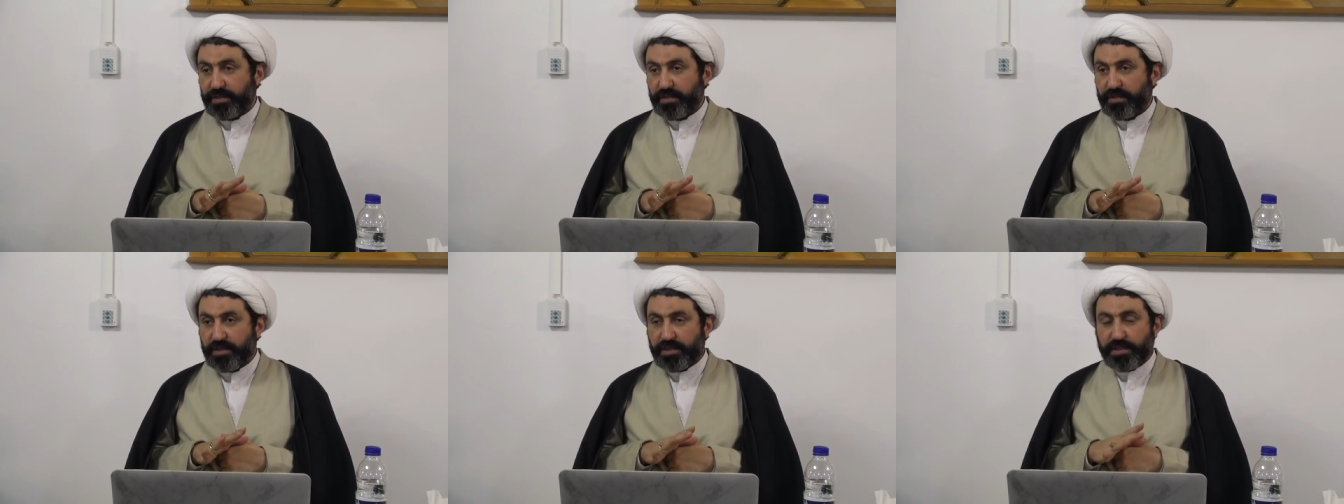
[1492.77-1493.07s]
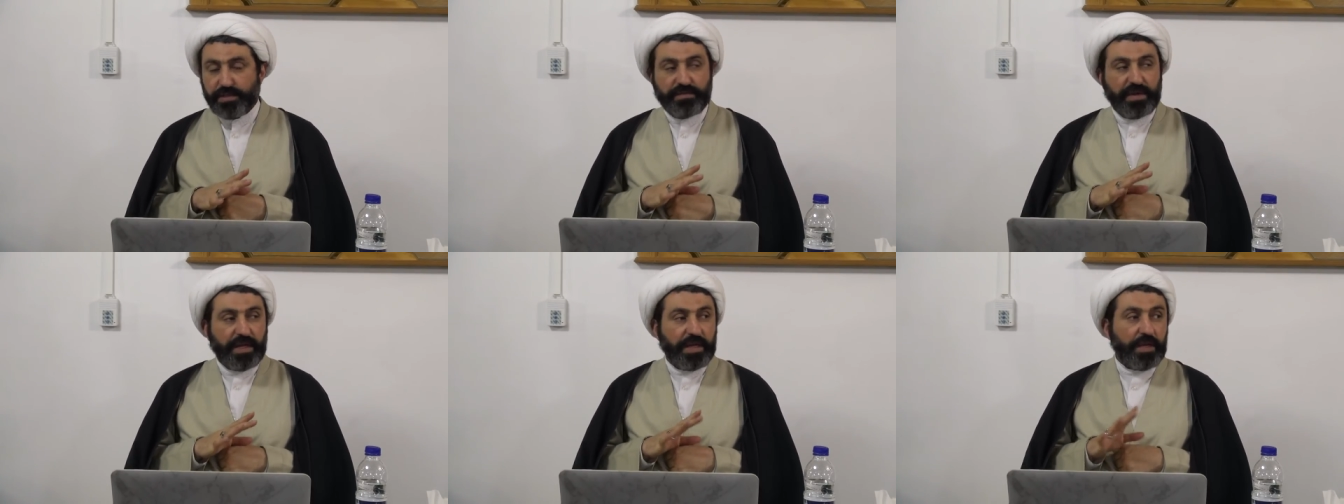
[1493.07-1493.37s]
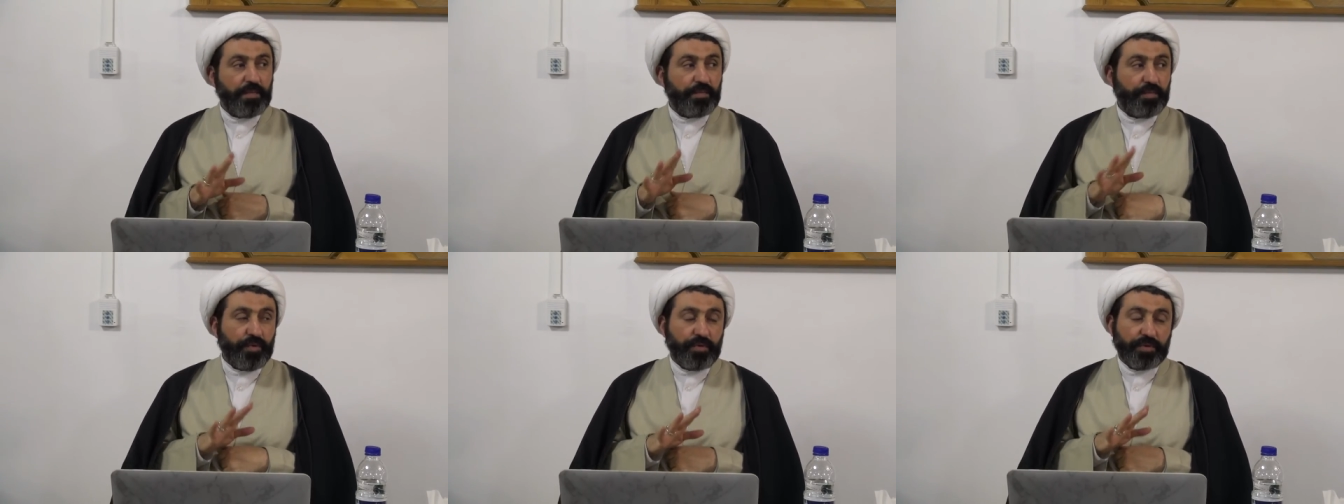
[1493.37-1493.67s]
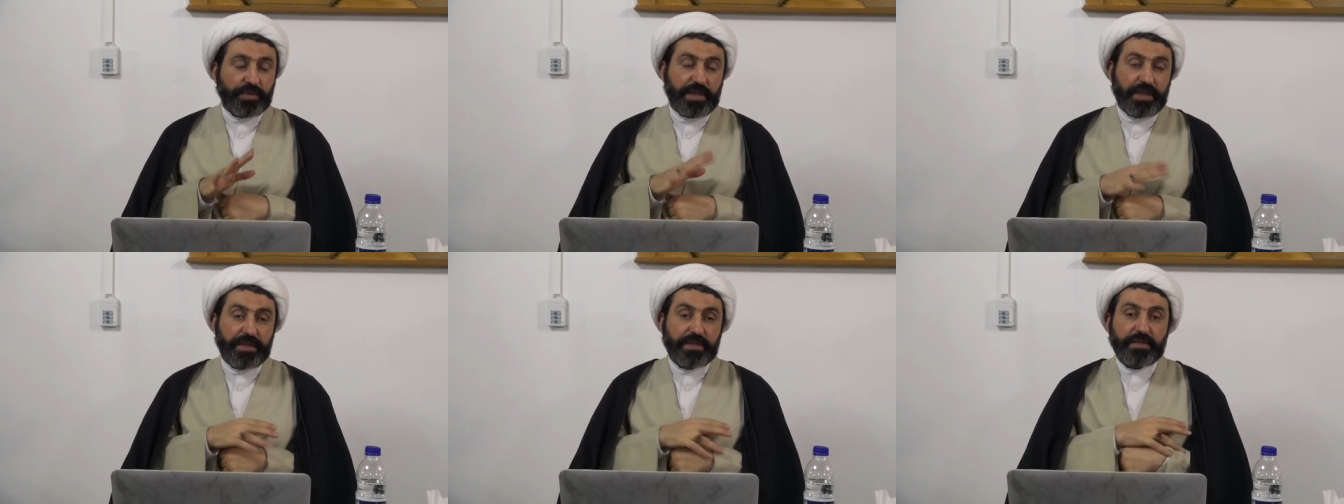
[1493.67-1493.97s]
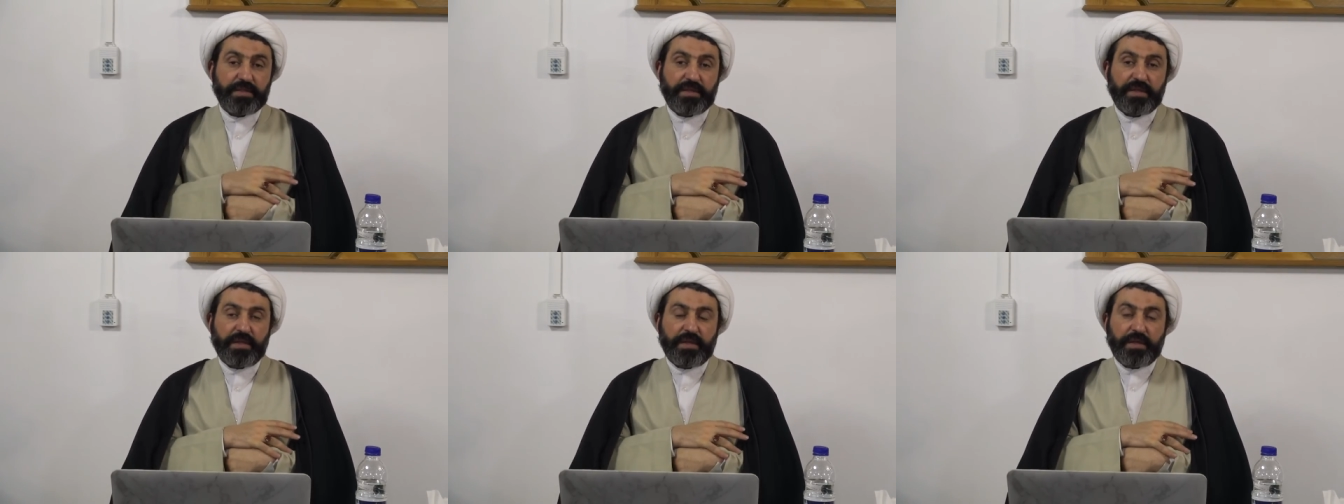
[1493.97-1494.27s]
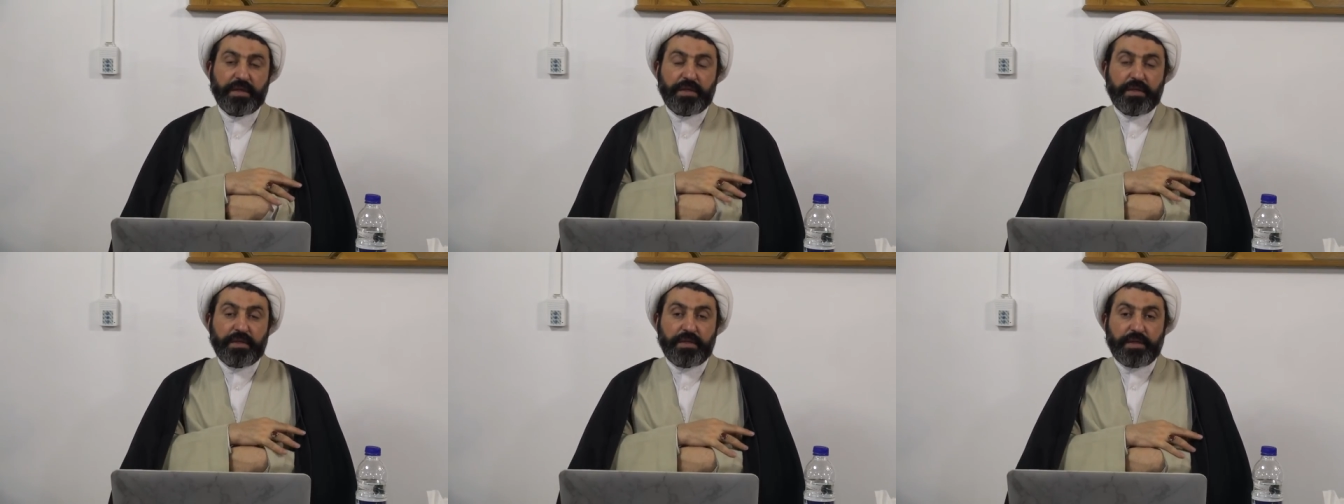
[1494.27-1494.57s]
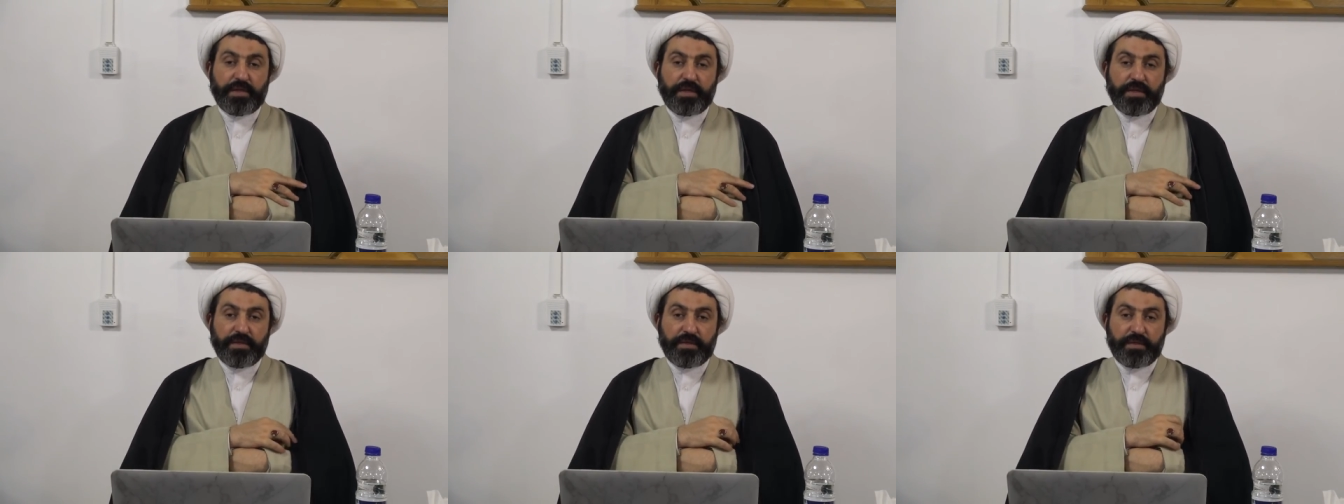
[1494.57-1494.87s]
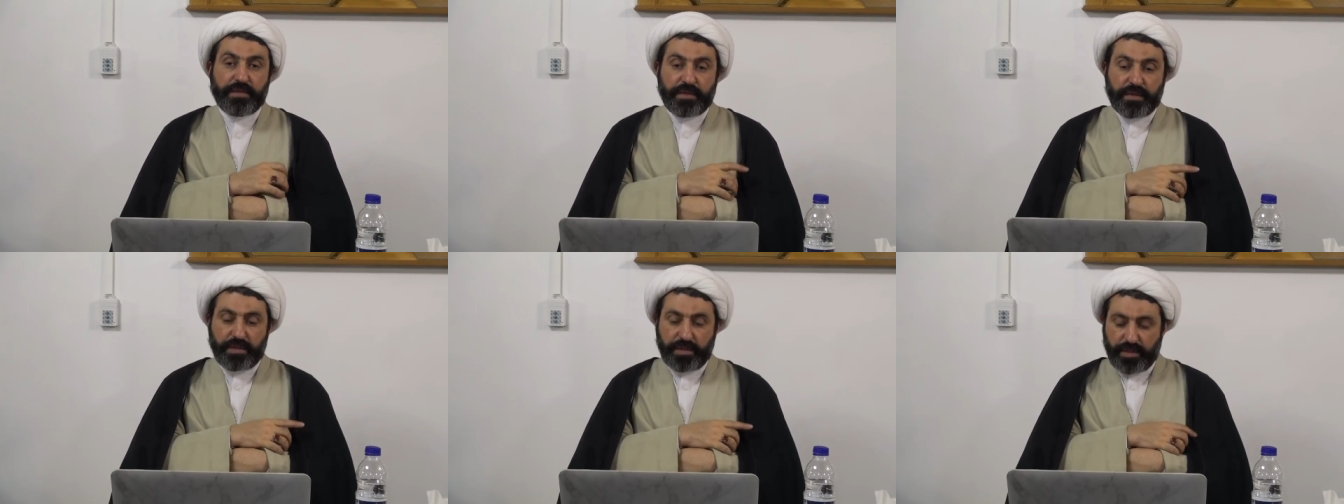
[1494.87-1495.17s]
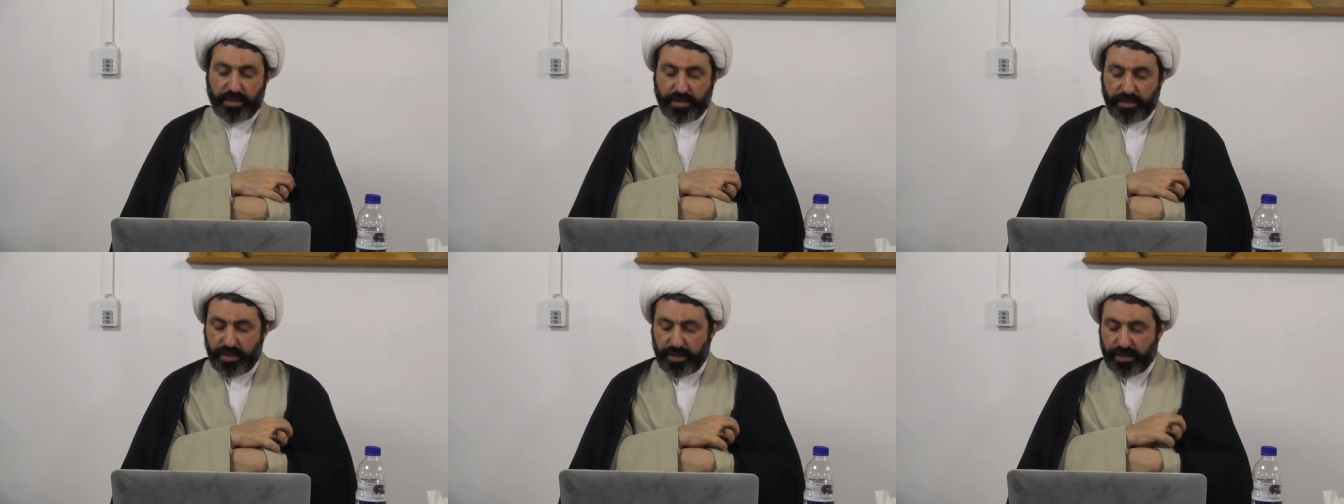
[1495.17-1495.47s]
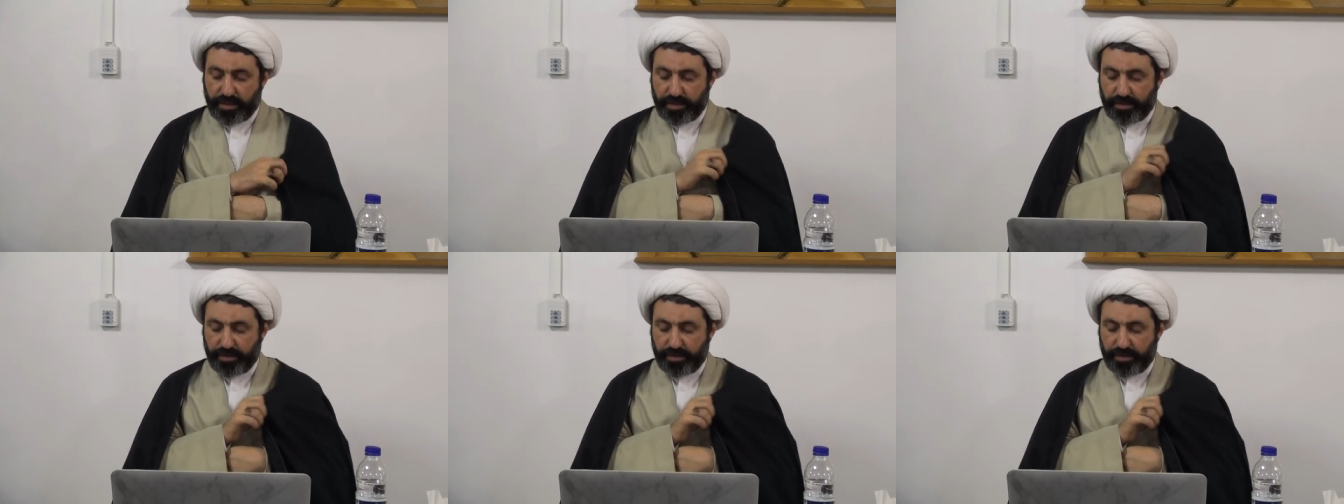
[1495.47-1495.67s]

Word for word: This is very important uh, thing.